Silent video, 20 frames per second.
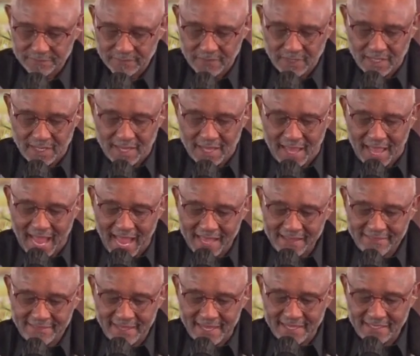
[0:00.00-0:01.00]
I thank
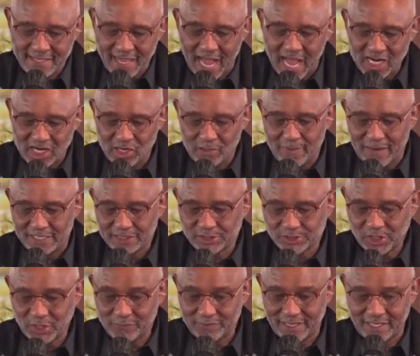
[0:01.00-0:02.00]
God whom I serve with a
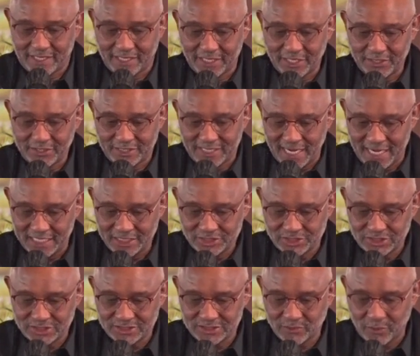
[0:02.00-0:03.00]
clear conscience, the
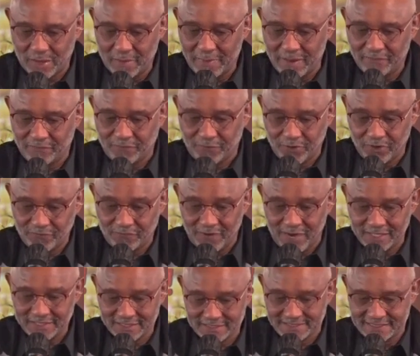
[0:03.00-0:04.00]
way my forefathers
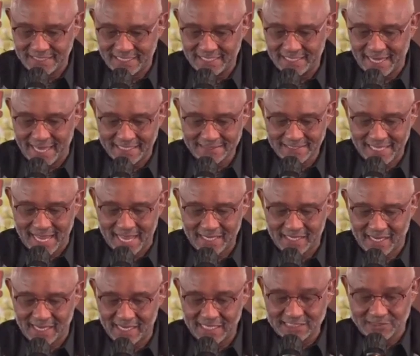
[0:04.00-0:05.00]
did, as I
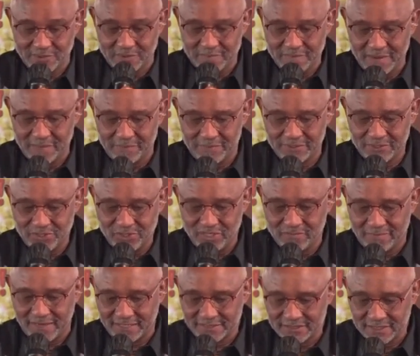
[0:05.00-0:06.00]
constantly remember you in my
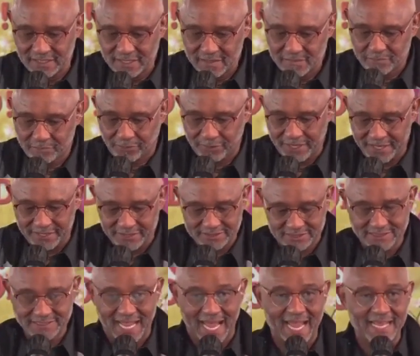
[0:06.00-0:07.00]
prayers night
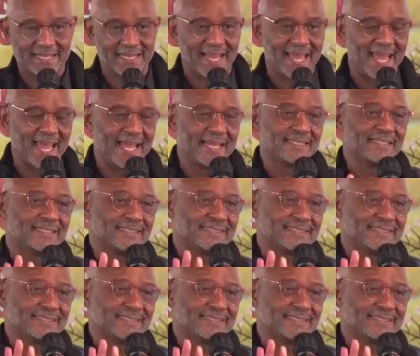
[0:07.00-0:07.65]
and day.